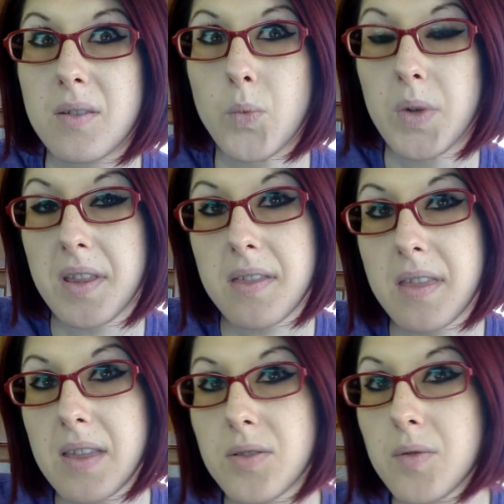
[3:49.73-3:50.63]
really
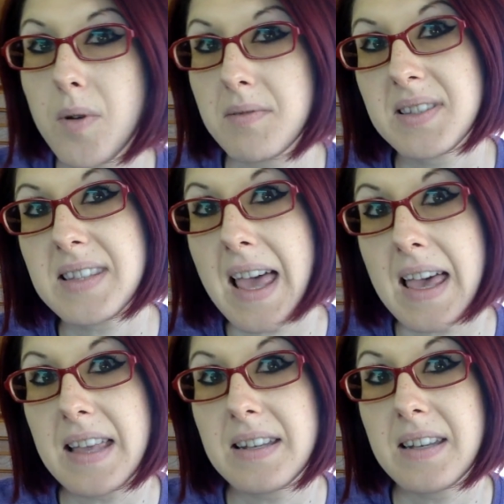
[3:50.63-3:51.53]
think through what was
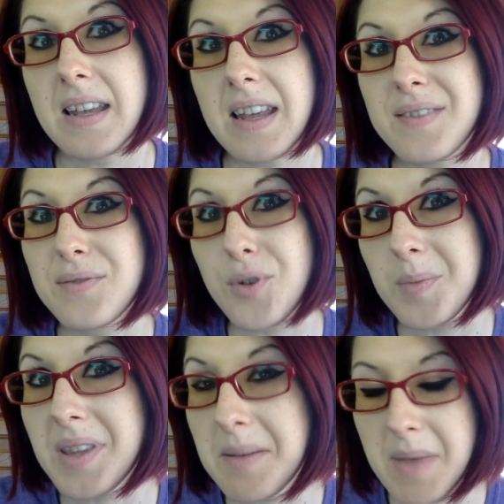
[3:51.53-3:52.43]
said and
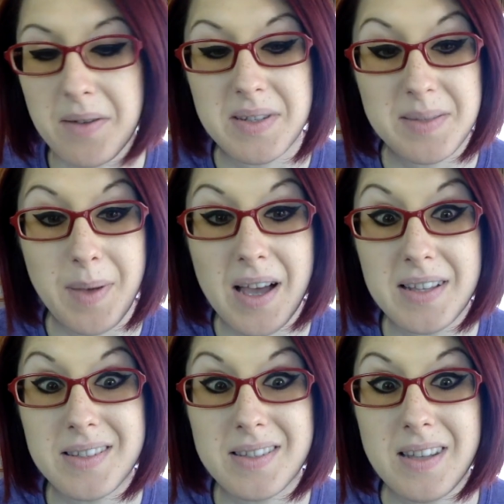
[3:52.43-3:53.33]
formulate my
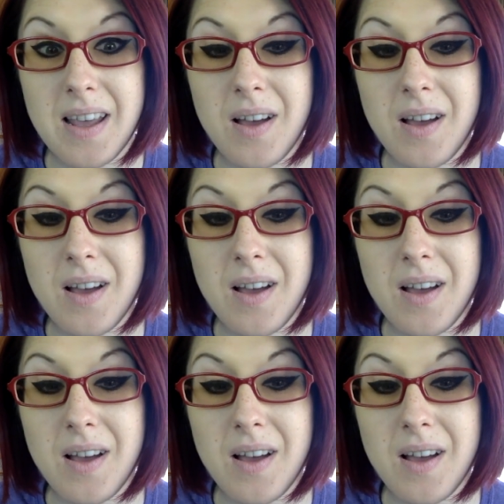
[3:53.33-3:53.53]
response,